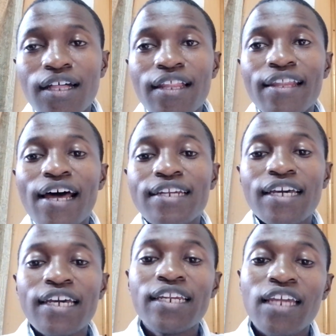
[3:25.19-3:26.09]
that
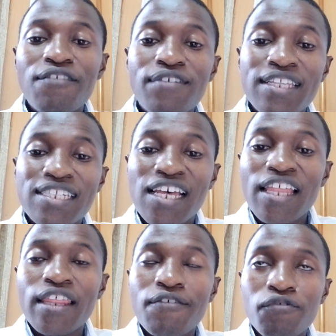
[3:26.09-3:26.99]
intervenes
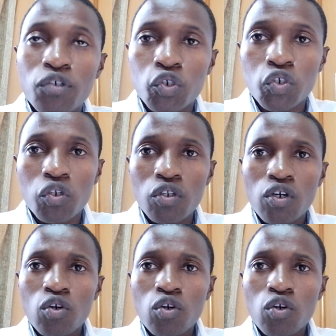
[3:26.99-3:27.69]
the fusion,